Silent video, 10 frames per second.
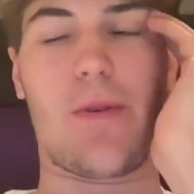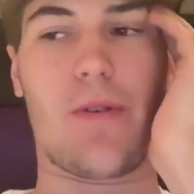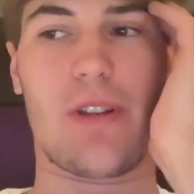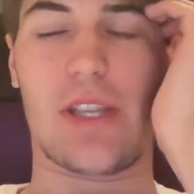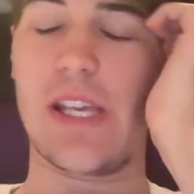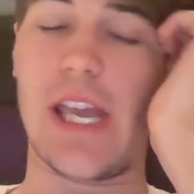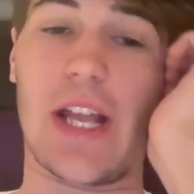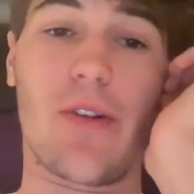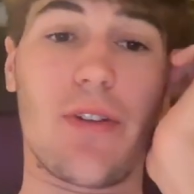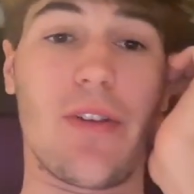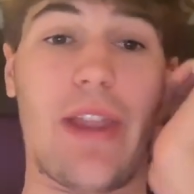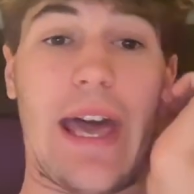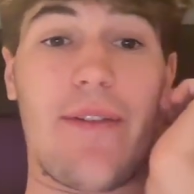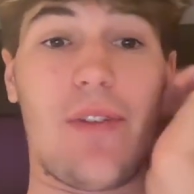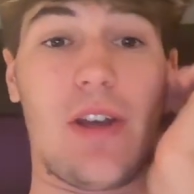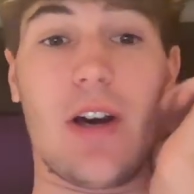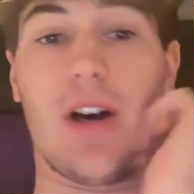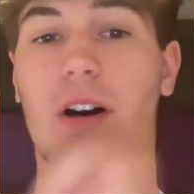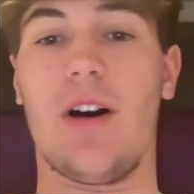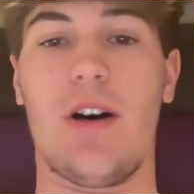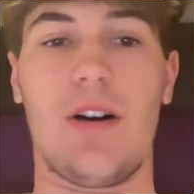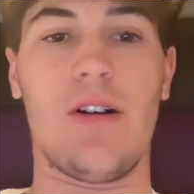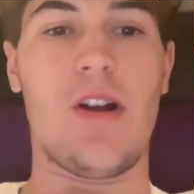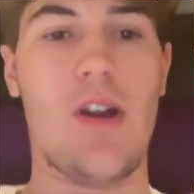We were at the England-Latvia